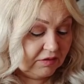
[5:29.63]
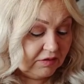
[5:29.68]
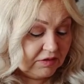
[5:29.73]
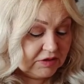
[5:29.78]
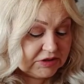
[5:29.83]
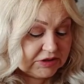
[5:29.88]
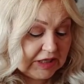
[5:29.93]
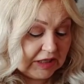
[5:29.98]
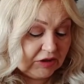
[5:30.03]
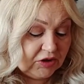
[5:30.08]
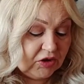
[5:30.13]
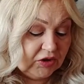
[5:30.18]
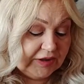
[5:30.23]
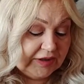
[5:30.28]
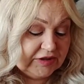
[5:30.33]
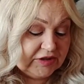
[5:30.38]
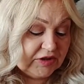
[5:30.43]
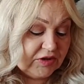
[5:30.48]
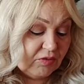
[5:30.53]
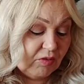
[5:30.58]
So I'll cut
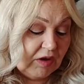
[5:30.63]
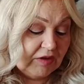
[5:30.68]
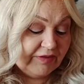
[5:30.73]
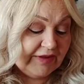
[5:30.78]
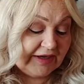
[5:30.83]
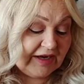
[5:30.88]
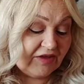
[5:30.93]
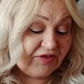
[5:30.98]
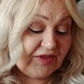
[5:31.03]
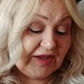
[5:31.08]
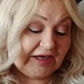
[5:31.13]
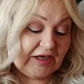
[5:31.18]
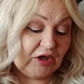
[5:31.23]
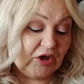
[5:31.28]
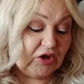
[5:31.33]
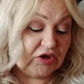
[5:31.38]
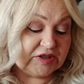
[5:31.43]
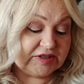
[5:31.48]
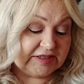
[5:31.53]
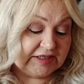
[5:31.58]
into the one that I think
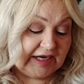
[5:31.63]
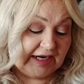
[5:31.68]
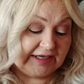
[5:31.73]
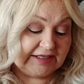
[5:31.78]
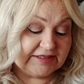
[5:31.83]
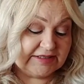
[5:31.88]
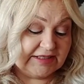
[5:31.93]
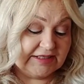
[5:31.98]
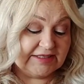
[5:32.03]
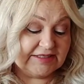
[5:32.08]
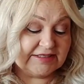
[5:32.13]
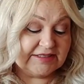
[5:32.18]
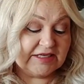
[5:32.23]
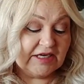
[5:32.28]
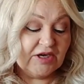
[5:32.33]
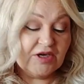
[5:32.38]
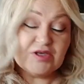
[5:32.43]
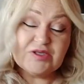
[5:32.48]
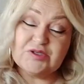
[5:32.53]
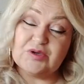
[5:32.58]
looks the nicest.
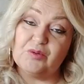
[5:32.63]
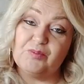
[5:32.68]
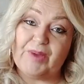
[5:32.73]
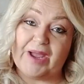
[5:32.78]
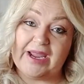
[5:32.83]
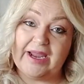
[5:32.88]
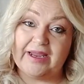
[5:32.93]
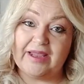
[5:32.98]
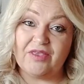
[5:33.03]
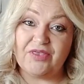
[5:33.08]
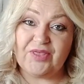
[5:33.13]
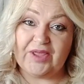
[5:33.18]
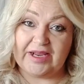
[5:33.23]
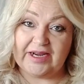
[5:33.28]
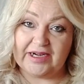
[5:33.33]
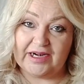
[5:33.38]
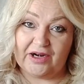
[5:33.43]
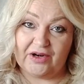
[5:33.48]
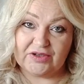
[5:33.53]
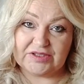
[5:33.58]
So by
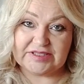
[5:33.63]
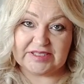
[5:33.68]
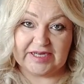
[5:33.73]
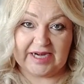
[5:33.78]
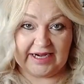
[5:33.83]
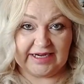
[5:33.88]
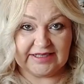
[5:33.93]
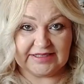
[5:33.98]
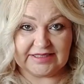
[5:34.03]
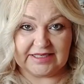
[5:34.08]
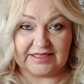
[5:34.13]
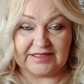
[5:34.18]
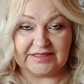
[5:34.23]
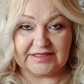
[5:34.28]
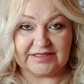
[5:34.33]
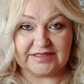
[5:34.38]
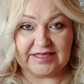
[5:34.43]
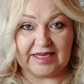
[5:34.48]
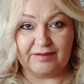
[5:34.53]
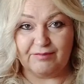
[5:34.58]
thinking it looks the
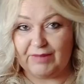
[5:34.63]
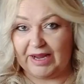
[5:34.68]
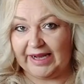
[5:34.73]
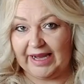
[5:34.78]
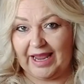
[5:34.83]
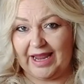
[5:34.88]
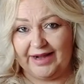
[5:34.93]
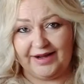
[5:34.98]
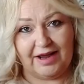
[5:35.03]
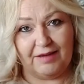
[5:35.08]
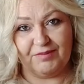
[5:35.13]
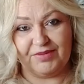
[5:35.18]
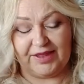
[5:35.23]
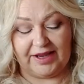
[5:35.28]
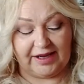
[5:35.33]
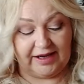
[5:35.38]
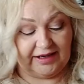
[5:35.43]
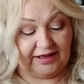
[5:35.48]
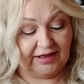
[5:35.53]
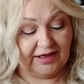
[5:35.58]
nicest, in my head I'm
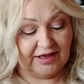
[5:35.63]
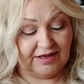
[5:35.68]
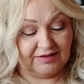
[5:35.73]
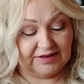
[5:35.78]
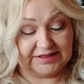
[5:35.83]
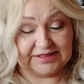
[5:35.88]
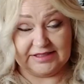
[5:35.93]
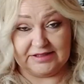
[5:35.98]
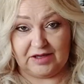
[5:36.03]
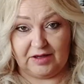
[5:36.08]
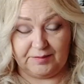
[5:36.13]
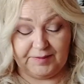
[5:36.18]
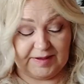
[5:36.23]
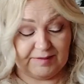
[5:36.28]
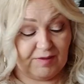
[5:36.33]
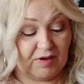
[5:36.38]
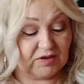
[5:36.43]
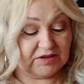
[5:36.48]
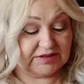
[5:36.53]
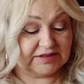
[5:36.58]
thinking this has got to be
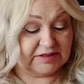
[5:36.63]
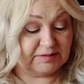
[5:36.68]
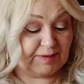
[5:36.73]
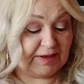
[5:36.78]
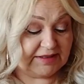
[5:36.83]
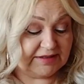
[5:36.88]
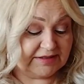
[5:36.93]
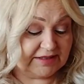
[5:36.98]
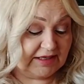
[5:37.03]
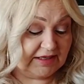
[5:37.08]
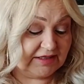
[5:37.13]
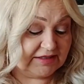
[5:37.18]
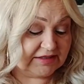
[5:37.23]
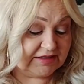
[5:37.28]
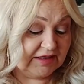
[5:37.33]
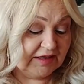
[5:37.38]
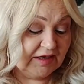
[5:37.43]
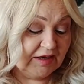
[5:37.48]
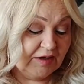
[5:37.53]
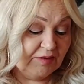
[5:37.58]
Marks and Spencer's.
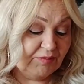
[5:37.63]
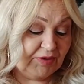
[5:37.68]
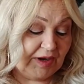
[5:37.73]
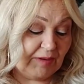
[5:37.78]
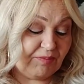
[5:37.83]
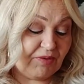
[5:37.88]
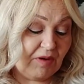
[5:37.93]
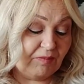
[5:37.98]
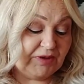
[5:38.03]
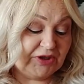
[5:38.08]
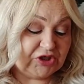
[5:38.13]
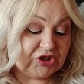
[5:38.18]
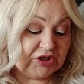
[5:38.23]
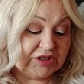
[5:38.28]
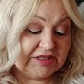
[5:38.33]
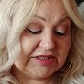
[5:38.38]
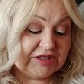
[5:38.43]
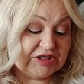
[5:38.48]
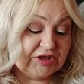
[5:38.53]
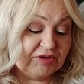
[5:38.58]
But I probably
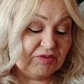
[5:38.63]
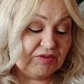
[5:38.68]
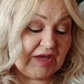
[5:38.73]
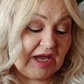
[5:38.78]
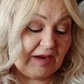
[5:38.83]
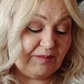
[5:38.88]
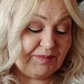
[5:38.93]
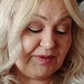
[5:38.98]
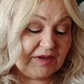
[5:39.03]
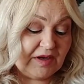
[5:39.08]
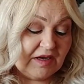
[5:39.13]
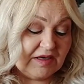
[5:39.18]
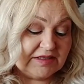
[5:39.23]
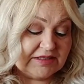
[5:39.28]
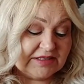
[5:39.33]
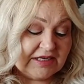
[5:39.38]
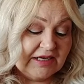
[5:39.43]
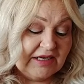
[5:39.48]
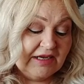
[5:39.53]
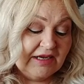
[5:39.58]
shouldn't do that
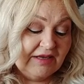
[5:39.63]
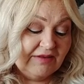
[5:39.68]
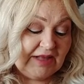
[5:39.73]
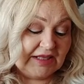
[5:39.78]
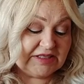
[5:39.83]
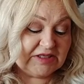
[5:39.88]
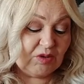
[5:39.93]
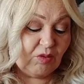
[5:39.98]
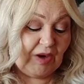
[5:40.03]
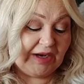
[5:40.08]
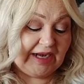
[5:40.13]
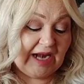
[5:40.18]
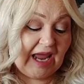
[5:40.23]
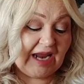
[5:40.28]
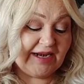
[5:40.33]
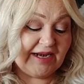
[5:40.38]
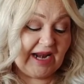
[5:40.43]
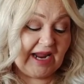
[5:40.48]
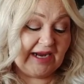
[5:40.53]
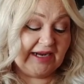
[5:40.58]
because that's quite
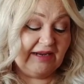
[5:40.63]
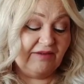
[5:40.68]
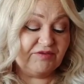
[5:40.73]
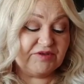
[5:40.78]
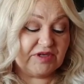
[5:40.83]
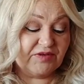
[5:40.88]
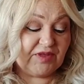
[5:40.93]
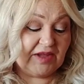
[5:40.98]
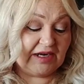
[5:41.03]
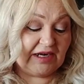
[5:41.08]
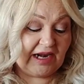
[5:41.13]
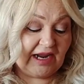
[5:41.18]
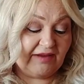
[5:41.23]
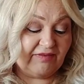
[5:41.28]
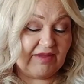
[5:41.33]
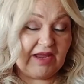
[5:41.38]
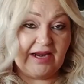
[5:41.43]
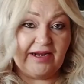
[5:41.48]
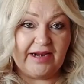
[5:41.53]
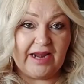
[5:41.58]
naive to think like
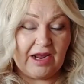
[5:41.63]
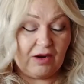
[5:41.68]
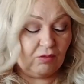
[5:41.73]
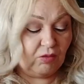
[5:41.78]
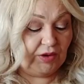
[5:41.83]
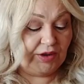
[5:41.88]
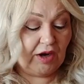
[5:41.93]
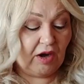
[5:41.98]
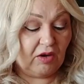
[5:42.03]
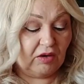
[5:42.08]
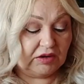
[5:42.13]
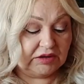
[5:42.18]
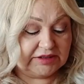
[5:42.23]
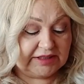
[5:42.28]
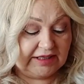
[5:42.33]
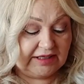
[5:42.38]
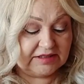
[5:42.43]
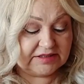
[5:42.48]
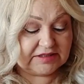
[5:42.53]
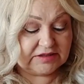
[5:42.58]
that now when
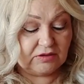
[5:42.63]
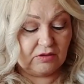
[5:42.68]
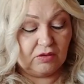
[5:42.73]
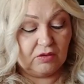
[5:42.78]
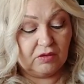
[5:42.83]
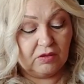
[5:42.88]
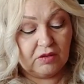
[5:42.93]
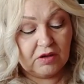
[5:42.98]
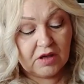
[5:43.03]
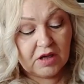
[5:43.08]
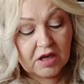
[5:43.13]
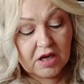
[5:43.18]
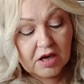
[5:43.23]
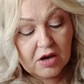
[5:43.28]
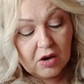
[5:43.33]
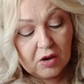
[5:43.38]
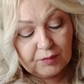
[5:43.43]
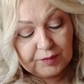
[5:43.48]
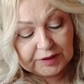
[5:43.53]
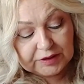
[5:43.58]
Aldi is so
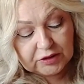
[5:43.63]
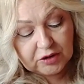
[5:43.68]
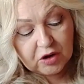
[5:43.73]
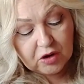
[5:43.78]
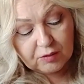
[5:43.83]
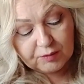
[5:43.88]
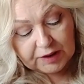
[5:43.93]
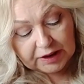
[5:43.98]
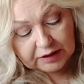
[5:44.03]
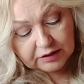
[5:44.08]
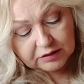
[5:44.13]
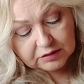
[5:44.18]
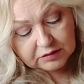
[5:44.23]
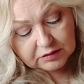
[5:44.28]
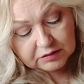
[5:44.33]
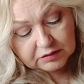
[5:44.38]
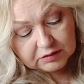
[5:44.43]
up and coming.